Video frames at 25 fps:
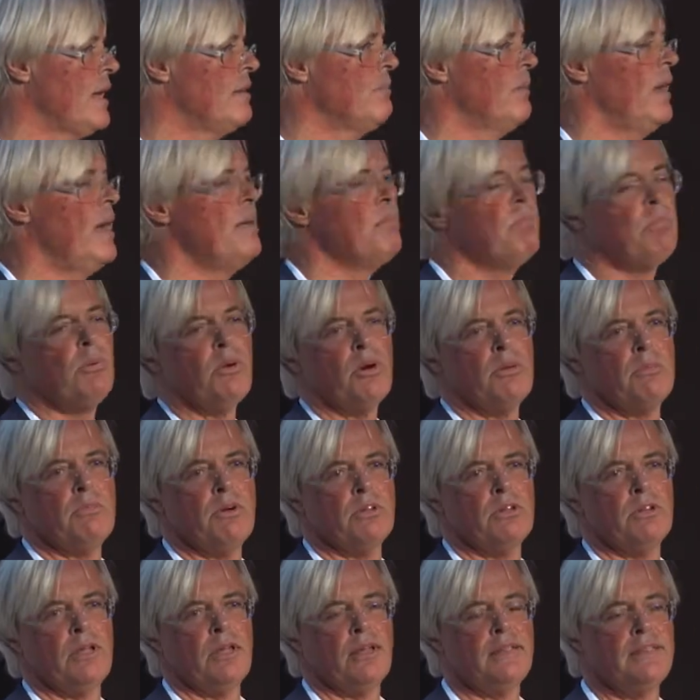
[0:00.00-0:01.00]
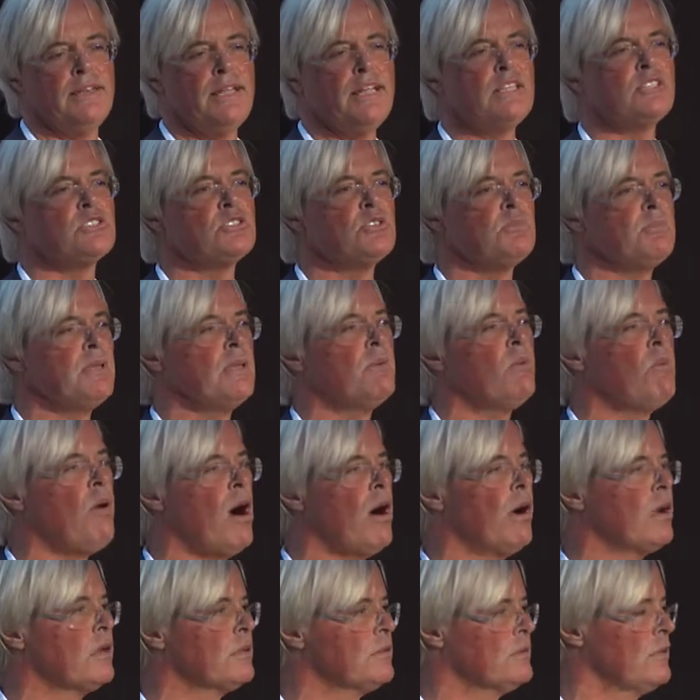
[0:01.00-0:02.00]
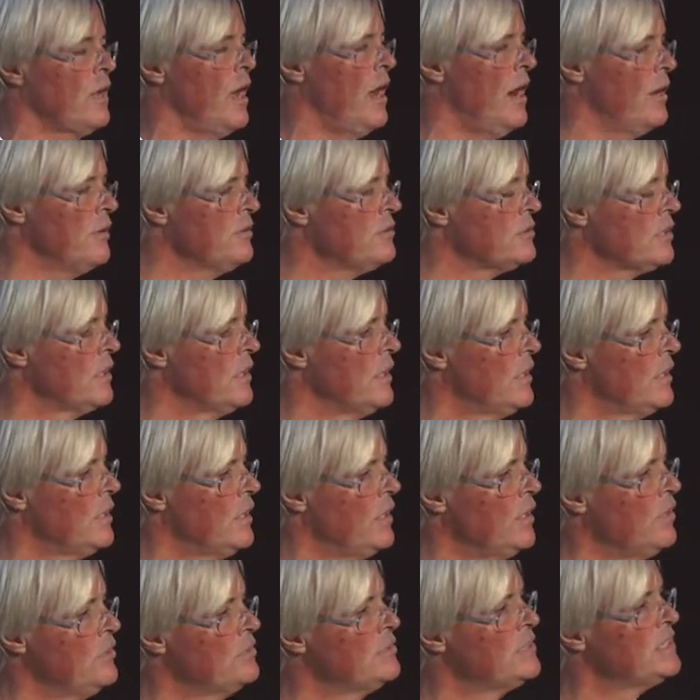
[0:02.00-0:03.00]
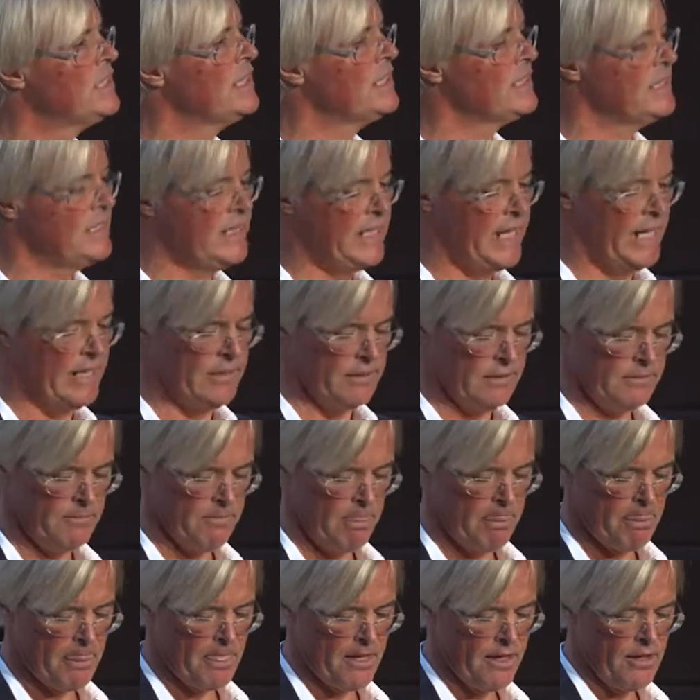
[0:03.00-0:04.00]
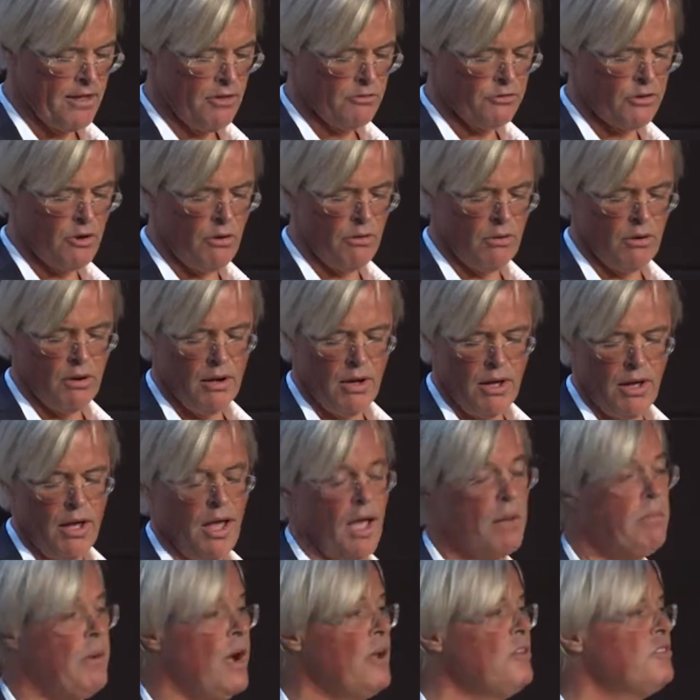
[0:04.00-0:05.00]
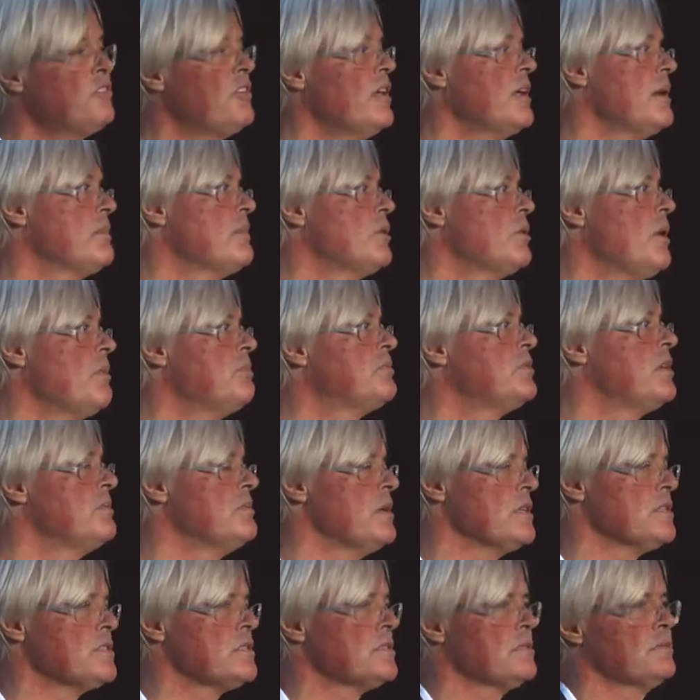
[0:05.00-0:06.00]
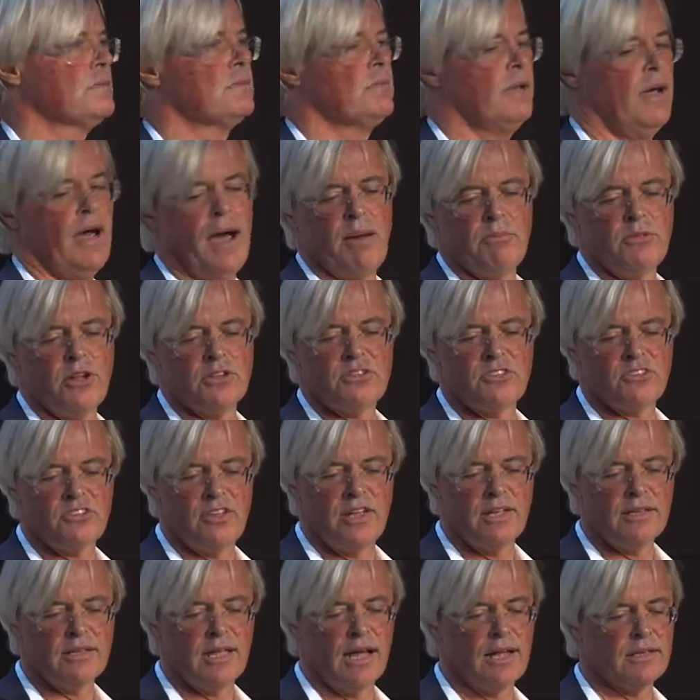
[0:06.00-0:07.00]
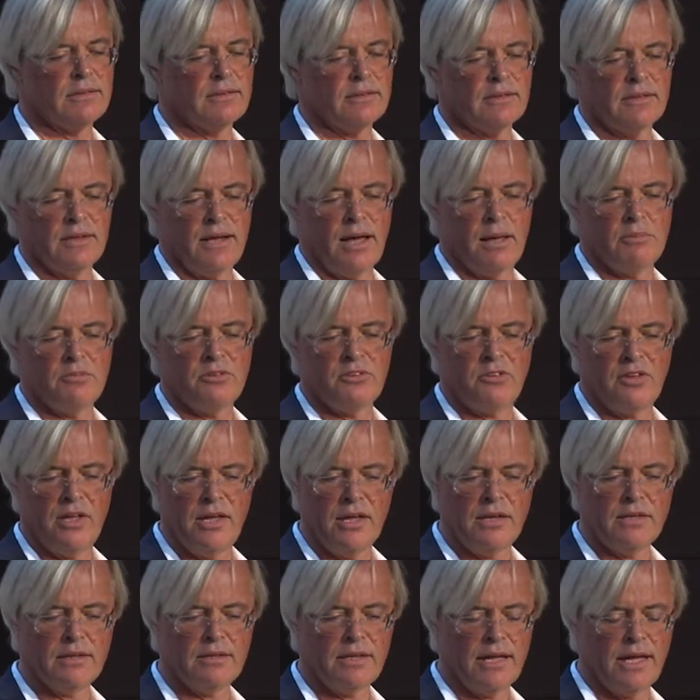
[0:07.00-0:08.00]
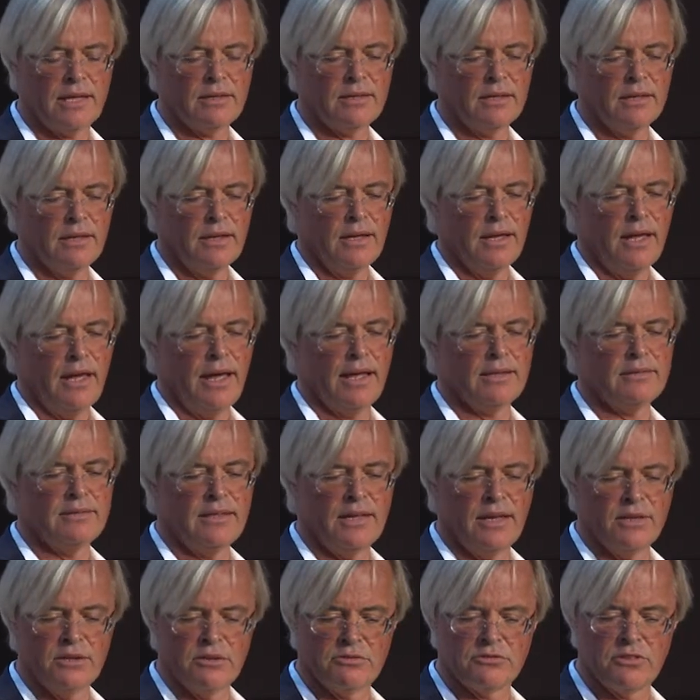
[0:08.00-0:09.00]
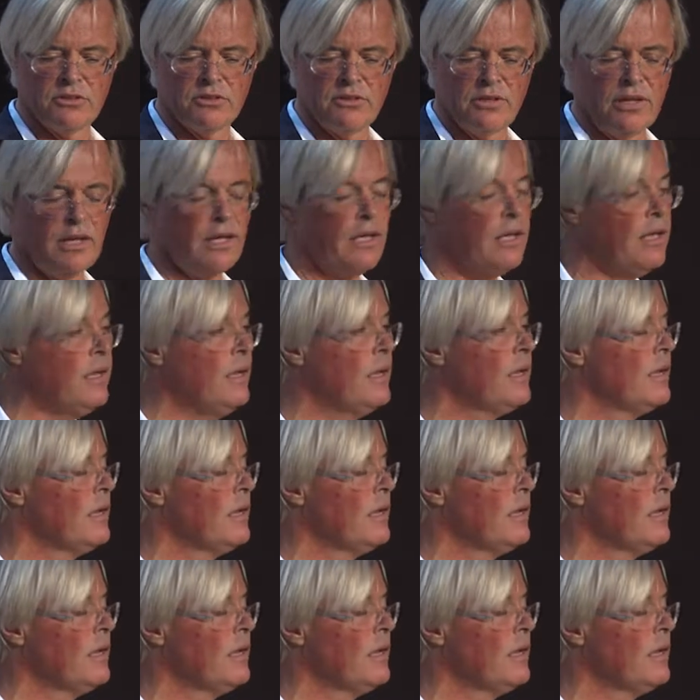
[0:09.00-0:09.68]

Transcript: employment needs to be worked out until the end. So am I saying I'm an optimist? I'm not saying that. I'm saying that at the end of the day,